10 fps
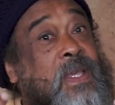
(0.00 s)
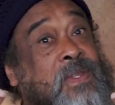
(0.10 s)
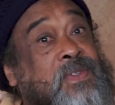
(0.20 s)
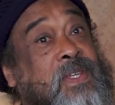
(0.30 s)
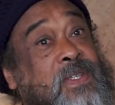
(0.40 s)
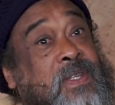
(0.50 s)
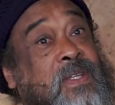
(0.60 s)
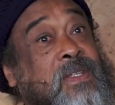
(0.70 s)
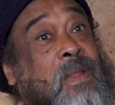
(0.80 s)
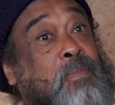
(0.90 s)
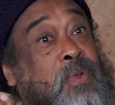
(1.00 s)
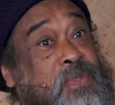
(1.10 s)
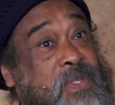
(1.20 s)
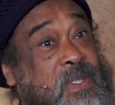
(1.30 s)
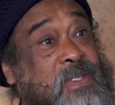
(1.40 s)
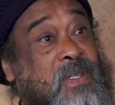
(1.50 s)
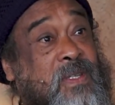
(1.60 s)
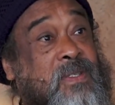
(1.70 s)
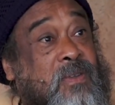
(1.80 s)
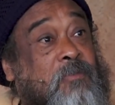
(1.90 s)
insistence and
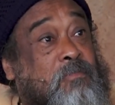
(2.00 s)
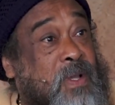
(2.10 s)
persistence of